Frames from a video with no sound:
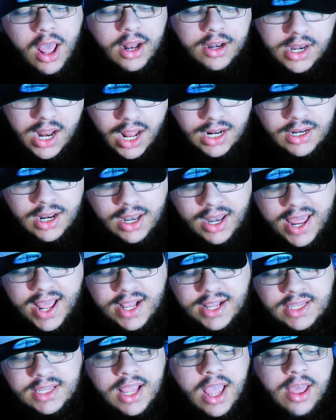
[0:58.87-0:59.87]

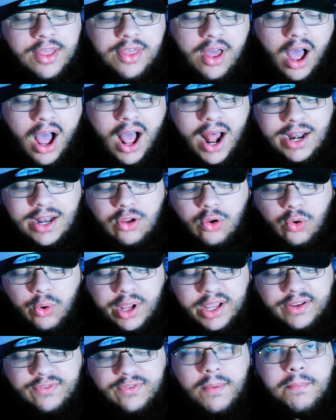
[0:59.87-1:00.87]
Nonetheless, the article
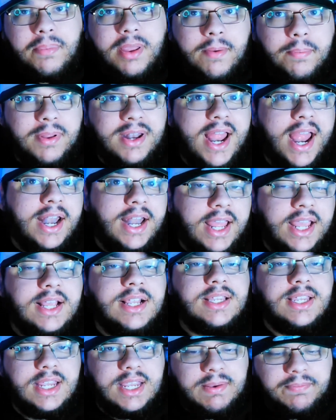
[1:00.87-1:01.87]
is from Pippen Ain't
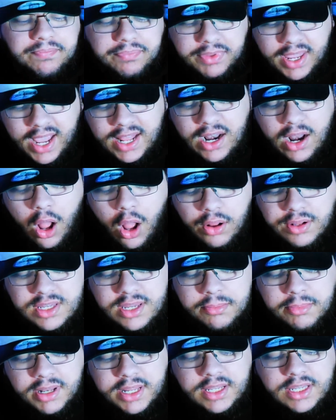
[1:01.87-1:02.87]
Easy and it
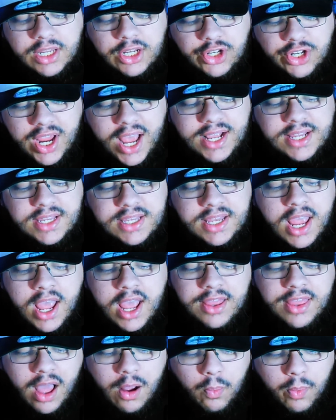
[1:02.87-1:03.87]
ultimately suggests
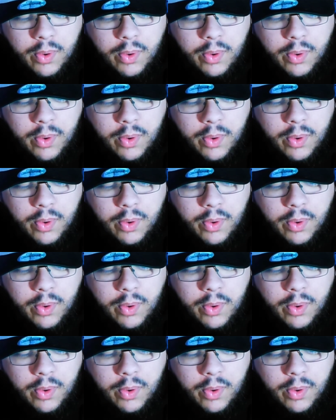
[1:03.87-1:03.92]
that